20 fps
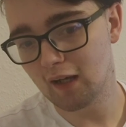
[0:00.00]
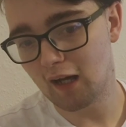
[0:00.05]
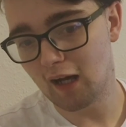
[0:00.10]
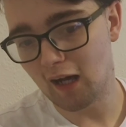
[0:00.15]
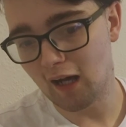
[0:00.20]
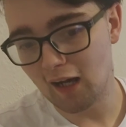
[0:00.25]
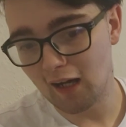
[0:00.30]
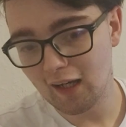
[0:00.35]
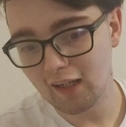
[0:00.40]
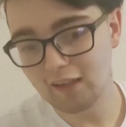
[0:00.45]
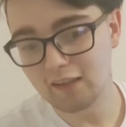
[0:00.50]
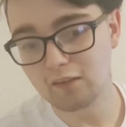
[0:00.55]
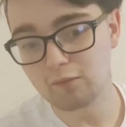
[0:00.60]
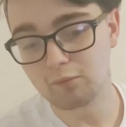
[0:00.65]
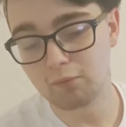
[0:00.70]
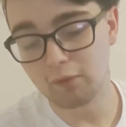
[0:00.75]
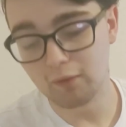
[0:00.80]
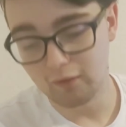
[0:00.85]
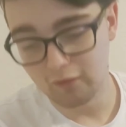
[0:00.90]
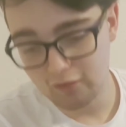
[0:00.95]
I
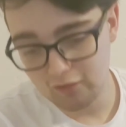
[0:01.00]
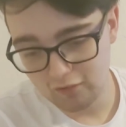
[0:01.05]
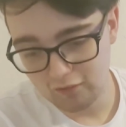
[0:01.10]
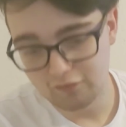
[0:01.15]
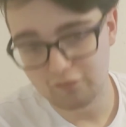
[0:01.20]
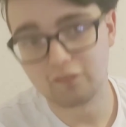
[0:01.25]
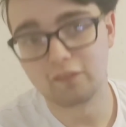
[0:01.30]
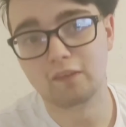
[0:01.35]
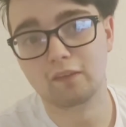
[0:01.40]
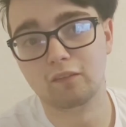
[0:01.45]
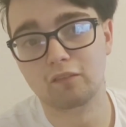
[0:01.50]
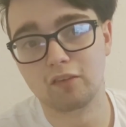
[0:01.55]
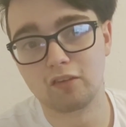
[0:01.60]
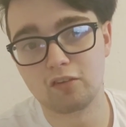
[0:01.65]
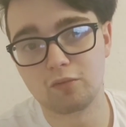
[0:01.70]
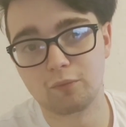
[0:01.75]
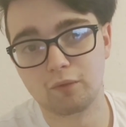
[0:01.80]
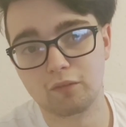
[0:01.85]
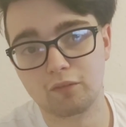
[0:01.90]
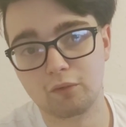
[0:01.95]
personally feel
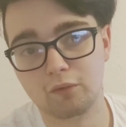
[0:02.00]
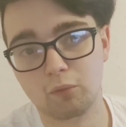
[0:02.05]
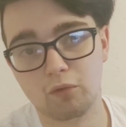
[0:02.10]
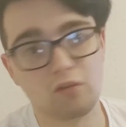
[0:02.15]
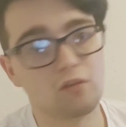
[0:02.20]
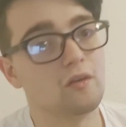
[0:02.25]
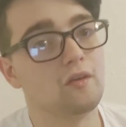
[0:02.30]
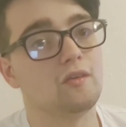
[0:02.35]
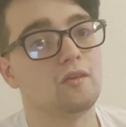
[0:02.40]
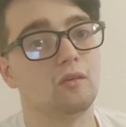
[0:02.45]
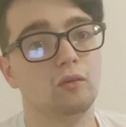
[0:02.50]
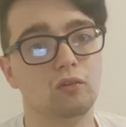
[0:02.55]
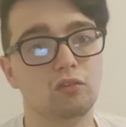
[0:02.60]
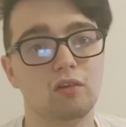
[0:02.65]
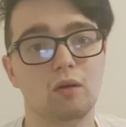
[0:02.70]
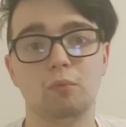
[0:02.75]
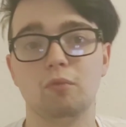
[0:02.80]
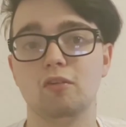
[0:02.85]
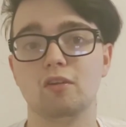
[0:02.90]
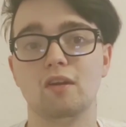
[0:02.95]
this movie was not a good
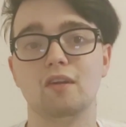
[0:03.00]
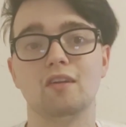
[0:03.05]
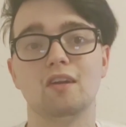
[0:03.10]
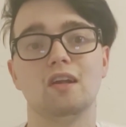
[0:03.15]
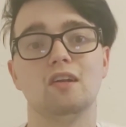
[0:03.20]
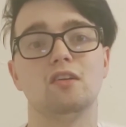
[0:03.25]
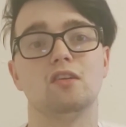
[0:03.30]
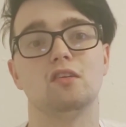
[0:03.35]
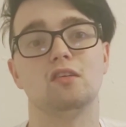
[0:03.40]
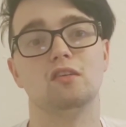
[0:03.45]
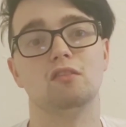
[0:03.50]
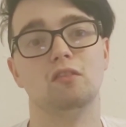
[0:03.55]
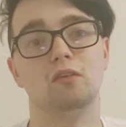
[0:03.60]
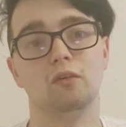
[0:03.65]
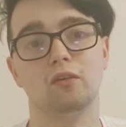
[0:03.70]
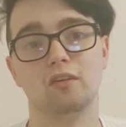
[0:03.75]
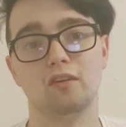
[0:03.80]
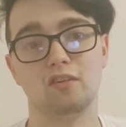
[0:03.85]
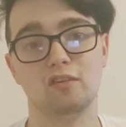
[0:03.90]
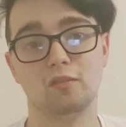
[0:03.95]
representation of
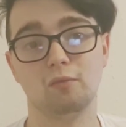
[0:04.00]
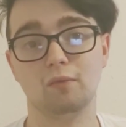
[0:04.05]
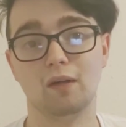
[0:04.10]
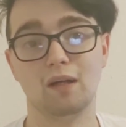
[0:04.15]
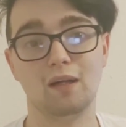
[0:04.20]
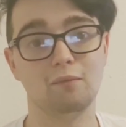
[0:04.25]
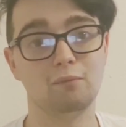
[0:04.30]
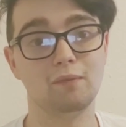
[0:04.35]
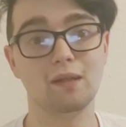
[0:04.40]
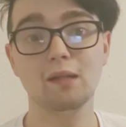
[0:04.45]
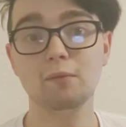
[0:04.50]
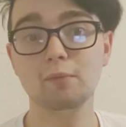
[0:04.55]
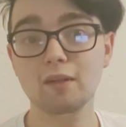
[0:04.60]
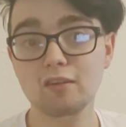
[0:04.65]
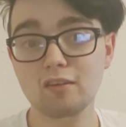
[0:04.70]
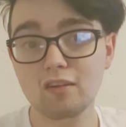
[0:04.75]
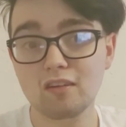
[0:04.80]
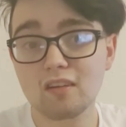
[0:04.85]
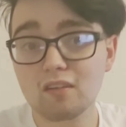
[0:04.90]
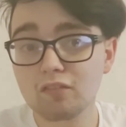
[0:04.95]
autism, and maybe
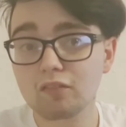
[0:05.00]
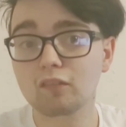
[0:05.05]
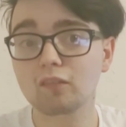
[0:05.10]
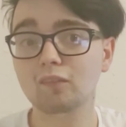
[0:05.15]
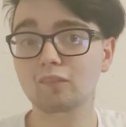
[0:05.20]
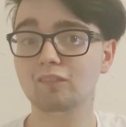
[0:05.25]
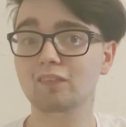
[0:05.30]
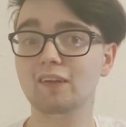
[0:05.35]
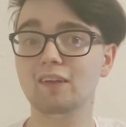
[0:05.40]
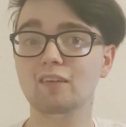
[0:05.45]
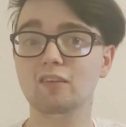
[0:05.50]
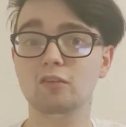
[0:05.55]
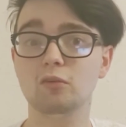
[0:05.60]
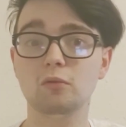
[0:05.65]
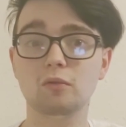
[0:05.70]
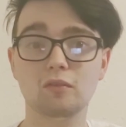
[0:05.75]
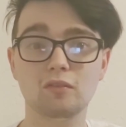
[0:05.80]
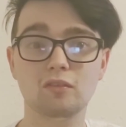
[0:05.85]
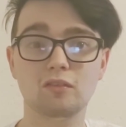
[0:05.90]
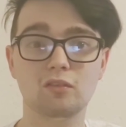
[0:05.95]
it's a difficult thing to
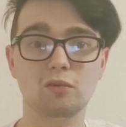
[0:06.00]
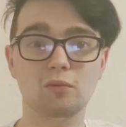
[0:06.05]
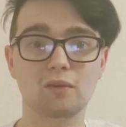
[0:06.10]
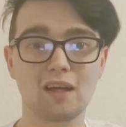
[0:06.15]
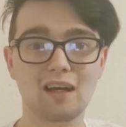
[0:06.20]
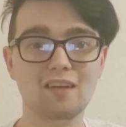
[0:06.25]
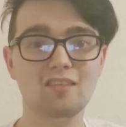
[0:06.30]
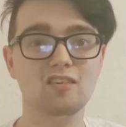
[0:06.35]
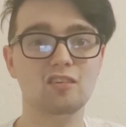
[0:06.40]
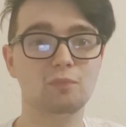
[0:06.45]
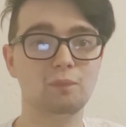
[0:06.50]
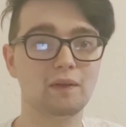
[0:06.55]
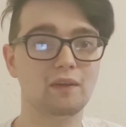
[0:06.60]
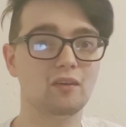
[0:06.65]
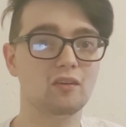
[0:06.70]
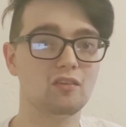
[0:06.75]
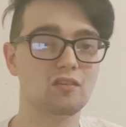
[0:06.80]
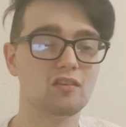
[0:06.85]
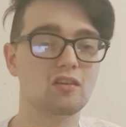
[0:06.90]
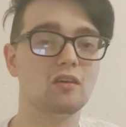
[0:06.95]
task
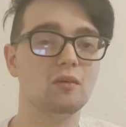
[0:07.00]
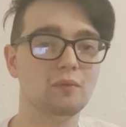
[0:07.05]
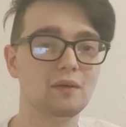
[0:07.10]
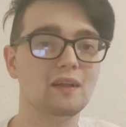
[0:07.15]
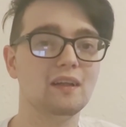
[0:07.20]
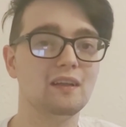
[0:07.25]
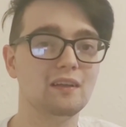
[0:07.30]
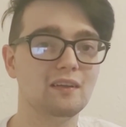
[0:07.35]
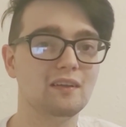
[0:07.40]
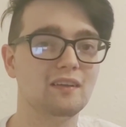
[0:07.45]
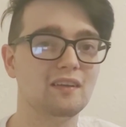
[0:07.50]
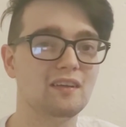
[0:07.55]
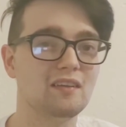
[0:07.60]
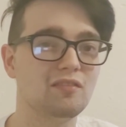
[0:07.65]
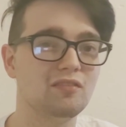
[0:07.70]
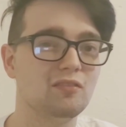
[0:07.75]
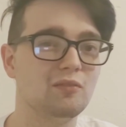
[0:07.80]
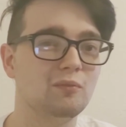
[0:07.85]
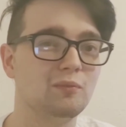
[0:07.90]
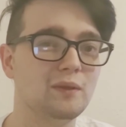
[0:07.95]
because so many
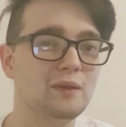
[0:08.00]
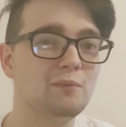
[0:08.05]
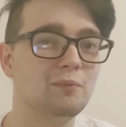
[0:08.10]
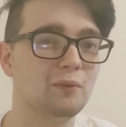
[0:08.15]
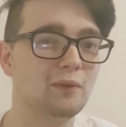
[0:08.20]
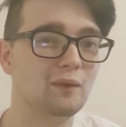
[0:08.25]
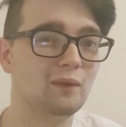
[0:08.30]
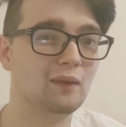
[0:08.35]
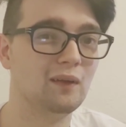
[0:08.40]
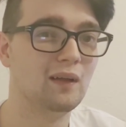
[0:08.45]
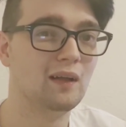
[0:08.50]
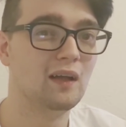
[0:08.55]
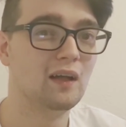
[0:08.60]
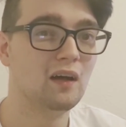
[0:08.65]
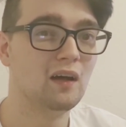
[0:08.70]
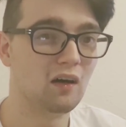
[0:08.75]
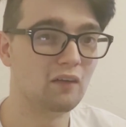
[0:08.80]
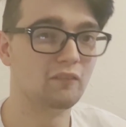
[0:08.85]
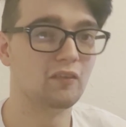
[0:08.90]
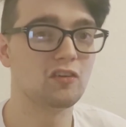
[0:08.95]
different people
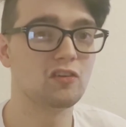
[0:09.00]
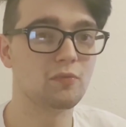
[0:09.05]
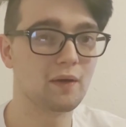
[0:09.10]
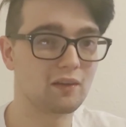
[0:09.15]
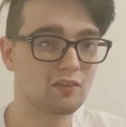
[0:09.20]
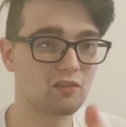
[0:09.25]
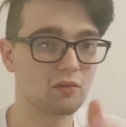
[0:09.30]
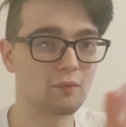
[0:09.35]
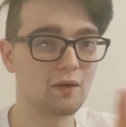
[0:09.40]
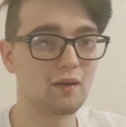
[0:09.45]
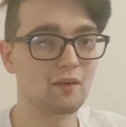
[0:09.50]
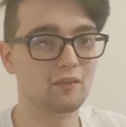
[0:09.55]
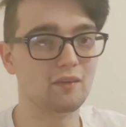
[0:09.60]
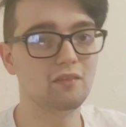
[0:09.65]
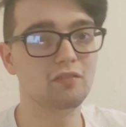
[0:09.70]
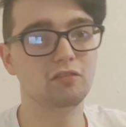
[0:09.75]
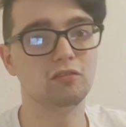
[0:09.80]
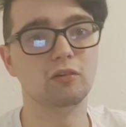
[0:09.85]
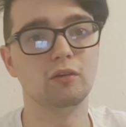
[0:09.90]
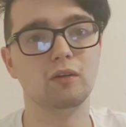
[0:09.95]
on the spectrum are
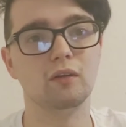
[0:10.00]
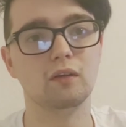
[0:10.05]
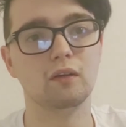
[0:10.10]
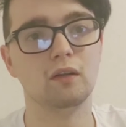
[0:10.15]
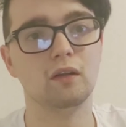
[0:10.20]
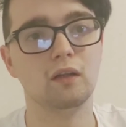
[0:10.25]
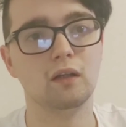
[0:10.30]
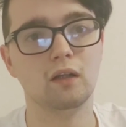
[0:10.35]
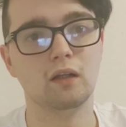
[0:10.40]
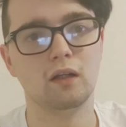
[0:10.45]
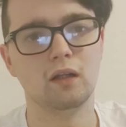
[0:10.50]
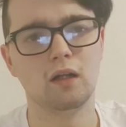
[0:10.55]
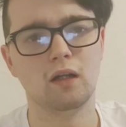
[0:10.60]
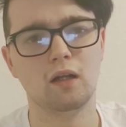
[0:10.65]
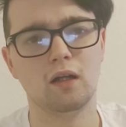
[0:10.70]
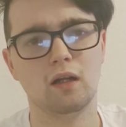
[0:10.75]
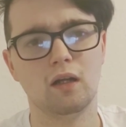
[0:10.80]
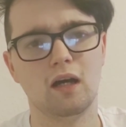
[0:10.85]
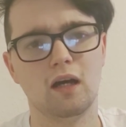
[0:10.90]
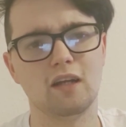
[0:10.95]
different.
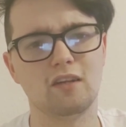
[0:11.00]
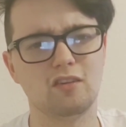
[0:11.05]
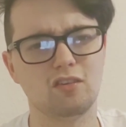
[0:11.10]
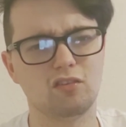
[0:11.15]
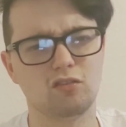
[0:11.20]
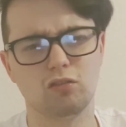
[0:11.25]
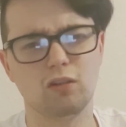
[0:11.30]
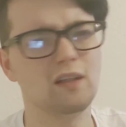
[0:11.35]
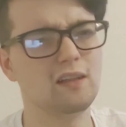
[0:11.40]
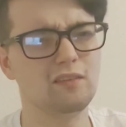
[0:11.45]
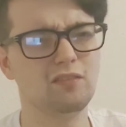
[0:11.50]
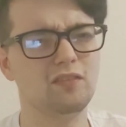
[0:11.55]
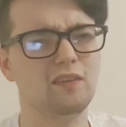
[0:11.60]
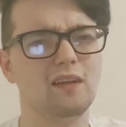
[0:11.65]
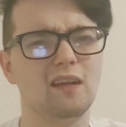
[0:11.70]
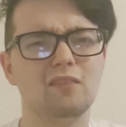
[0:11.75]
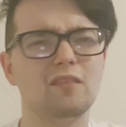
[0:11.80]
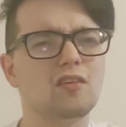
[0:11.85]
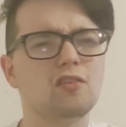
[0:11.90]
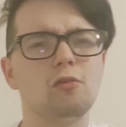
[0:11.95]
I just really feel
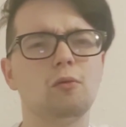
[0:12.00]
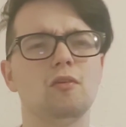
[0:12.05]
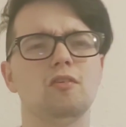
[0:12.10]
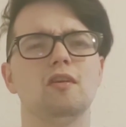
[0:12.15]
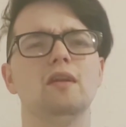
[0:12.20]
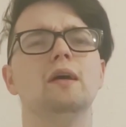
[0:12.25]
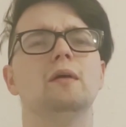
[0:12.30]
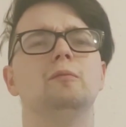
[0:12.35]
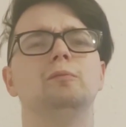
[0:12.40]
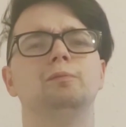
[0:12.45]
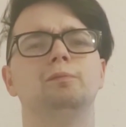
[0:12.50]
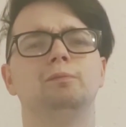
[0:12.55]
like this wasn't it.